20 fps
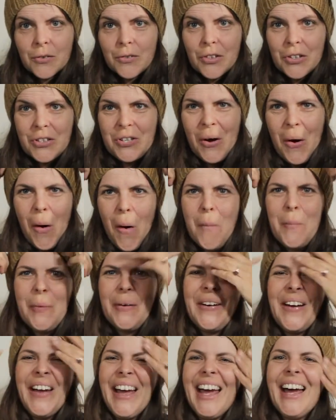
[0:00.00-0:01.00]
on the top,
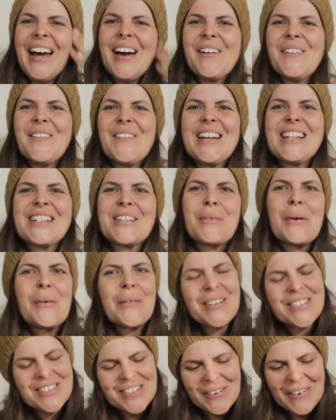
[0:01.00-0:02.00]
which we
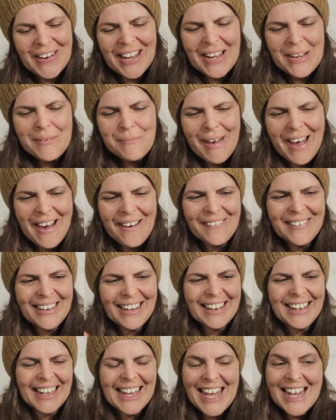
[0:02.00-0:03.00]
were joking about,
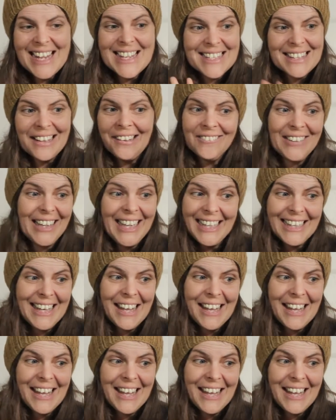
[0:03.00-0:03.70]
and the kids love it.